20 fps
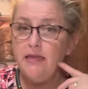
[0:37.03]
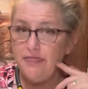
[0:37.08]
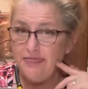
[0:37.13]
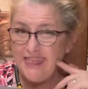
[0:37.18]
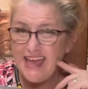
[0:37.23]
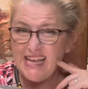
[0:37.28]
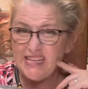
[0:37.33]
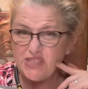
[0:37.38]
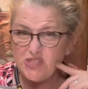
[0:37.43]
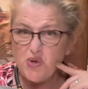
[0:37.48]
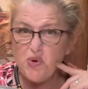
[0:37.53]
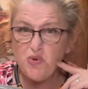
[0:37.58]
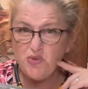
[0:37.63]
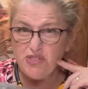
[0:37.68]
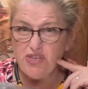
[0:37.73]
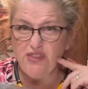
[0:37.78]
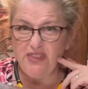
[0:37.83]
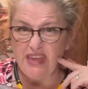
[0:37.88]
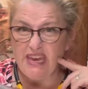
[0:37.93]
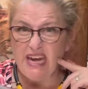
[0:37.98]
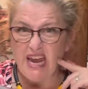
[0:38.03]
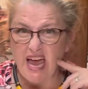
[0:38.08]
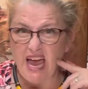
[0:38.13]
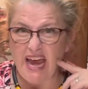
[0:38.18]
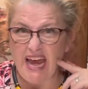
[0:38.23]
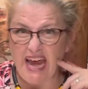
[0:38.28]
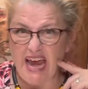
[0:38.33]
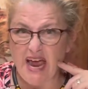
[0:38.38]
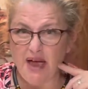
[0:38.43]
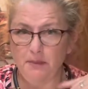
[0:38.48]
That's older than
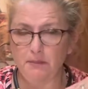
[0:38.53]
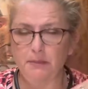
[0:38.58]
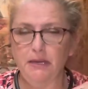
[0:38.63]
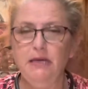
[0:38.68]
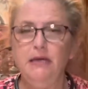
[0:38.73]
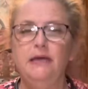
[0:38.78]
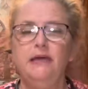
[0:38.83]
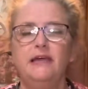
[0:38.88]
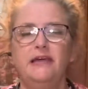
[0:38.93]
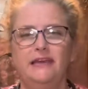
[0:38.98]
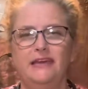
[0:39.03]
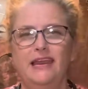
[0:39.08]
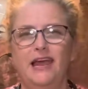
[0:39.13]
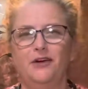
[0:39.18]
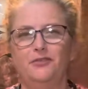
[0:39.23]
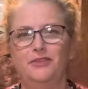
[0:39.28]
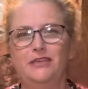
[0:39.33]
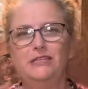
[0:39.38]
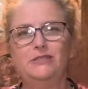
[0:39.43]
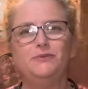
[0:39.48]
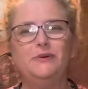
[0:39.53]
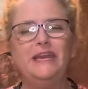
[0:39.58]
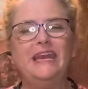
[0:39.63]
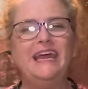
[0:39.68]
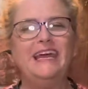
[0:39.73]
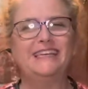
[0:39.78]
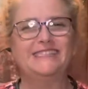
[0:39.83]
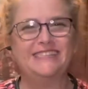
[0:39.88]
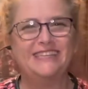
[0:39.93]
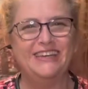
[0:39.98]
I am. Now this one
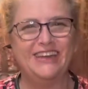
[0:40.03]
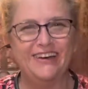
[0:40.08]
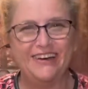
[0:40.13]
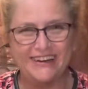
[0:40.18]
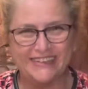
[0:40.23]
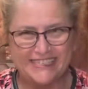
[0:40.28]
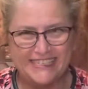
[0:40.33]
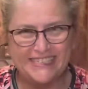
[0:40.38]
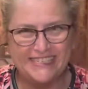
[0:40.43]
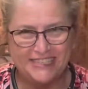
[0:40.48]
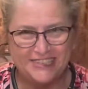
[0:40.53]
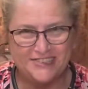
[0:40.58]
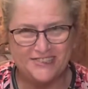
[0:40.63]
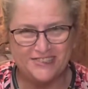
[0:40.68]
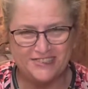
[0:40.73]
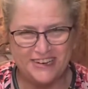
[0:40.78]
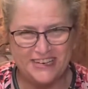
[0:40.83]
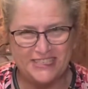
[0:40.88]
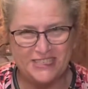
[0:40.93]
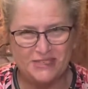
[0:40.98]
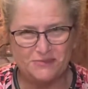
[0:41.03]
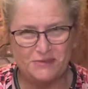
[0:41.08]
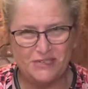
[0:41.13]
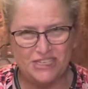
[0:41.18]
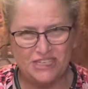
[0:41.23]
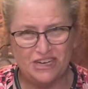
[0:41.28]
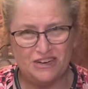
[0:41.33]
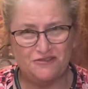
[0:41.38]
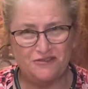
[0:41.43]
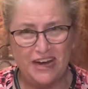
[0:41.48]
has an oxygen
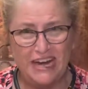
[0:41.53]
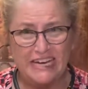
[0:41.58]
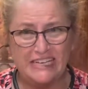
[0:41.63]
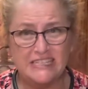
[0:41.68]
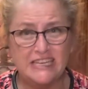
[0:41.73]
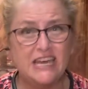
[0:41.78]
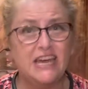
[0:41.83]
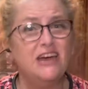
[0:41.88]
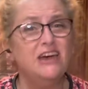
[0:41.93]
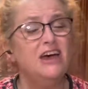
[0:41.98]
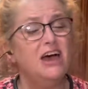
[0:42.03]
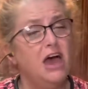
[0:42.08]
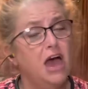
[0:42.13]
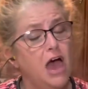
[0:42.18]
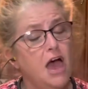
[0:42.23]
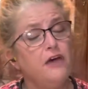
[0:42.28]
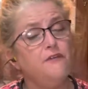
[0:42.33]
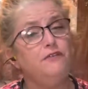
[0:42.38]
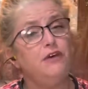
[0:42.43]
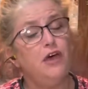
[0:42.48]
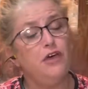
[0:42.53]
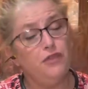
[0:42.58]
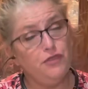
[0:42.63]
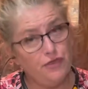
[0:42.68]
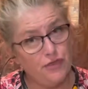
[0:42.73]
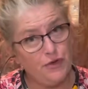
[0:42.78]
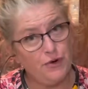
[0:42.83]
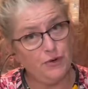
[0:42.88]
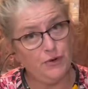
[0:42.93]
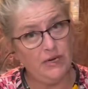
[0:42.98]
transmission rate of
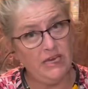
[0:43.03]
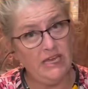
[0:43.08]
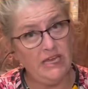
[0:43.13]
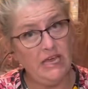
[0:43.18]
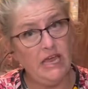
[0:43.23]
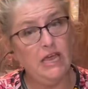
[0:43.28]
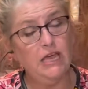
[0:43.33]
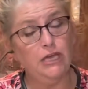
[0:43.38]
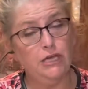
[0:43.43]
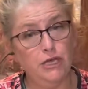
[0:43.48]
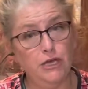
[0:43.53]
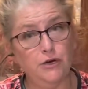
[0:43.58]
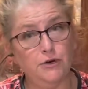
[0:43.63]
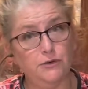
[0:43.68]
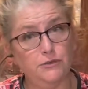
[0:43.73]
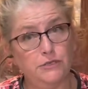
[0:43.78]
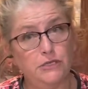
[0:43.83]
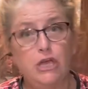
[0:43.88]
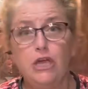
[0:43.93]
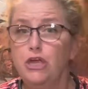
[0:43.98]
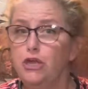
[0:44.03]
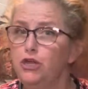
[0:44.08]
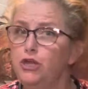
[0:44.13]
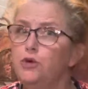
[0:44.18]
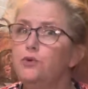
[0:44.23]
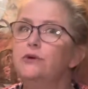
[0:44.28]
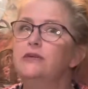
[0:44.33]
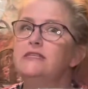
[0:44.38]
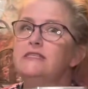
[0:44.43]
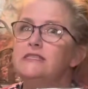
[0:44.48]
30 years. You
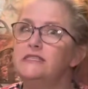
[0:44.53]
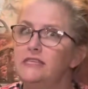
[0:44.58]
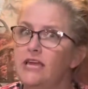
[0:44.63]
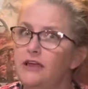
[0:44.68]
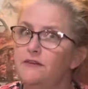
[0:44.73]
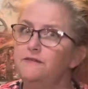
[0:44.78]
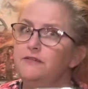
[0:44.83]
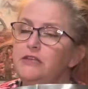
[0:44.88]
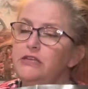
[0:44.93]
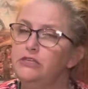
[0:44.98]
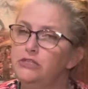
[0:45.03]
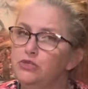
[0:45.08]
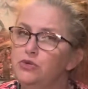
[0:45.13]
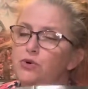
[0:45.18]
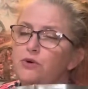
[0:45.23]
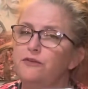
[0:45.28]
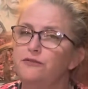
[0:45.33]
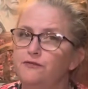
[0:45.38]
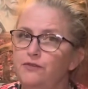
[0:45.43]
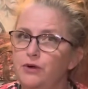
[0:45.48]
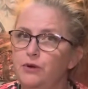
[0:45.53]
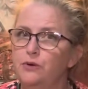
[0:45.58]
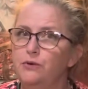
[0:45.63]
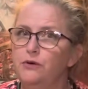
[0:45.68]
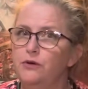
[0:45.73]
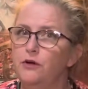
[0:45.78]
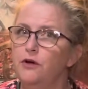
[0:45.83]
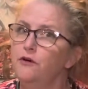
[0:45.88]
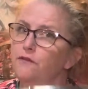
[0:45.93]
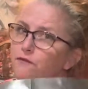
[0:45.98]
could safely store food
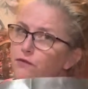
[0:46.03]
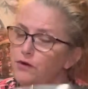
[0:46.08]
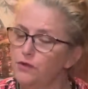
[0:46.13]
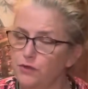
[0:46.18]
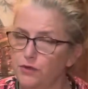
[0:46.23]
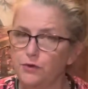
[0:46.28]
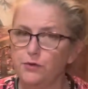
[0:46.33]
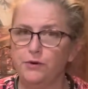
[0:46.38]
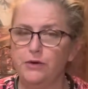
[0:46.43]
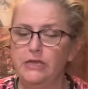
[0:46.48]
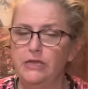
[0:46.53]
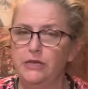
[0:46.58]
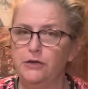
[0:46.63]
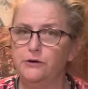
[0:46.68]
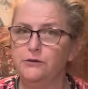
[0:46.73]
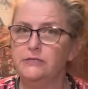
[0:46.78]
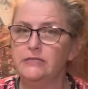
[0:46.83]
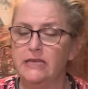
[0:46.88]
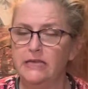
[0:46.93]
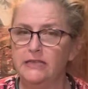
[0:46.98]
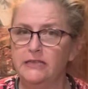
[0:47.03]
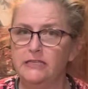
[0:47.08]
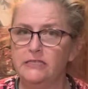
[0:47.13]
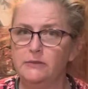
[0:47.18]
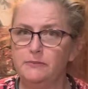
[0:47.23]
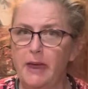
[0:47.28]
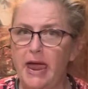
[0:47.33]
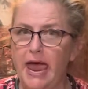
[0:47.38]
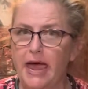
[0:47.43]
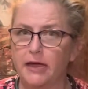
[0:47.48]
for 30 years in this
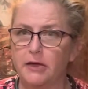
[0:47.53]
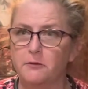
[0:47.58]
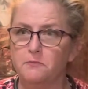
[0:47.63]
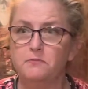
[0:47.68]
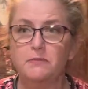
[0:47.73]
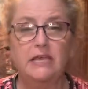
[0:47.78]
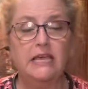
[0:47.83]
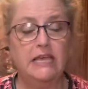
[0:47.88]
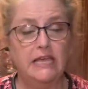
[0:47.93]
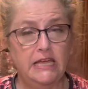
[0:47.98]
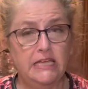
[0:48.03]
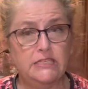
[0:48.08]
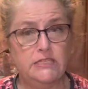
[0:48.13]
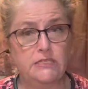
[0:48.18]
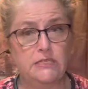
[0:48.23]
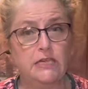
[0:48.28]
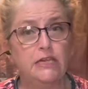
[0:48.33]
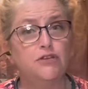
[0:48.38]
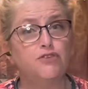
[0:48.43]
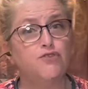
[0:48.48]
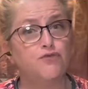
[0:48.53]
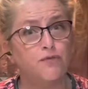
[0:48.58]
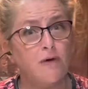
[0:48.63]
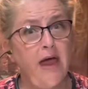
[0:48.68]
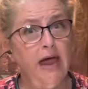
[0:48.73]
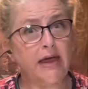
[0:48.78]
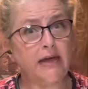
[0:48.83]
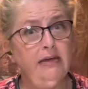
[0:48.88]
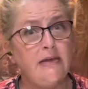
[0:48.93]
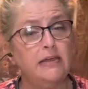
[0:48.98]
bag. It's
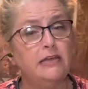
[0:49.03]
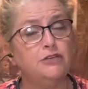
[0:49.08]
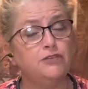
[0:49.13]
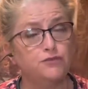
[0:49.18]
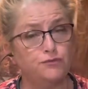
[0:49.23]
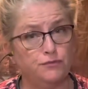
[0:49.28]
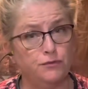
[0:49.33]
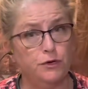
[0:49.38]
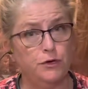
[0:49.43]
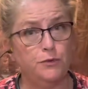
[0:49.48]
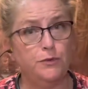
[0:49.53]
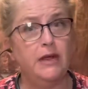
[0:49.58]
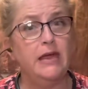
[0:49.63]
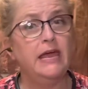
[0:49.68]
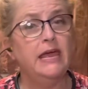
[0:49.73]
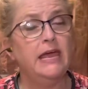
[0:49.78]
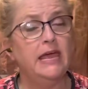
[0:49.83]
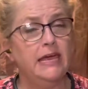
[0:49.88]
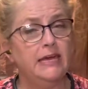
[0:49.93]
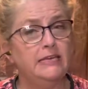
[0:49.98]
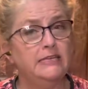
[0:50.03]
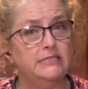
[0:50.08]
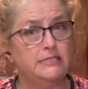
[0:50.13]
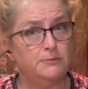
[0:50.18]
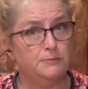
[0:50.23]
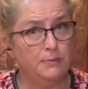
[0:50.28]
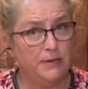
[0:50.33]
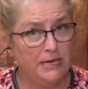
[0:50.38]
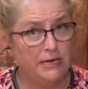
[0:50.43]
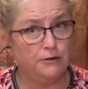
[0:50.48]
tried and true and has
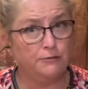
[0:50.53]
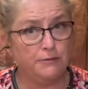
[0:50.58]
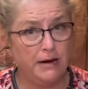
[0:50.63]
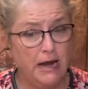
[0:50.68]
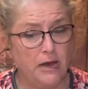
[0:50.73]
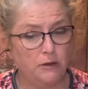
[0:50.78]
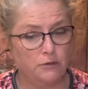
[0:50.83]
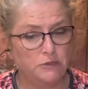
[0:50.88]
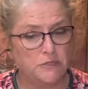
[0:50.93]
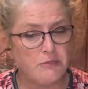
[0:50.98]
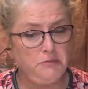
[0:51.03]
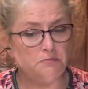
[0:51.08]
been around